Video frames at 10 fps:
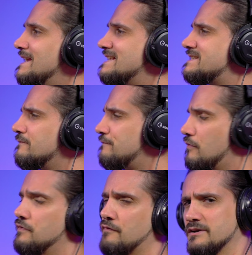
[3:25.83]
it's a
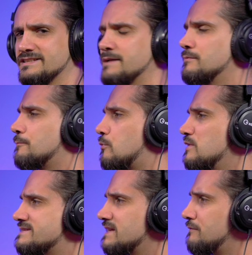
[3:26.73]
very, very simple
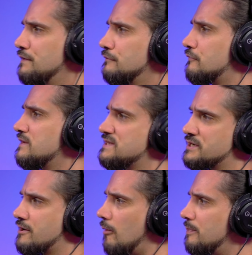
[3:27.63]
preset. Feel free
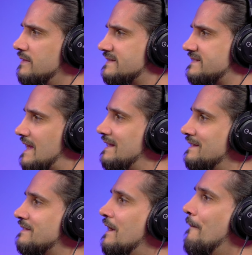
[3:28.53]
to copy the
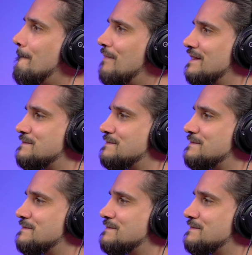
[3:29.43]
settings, but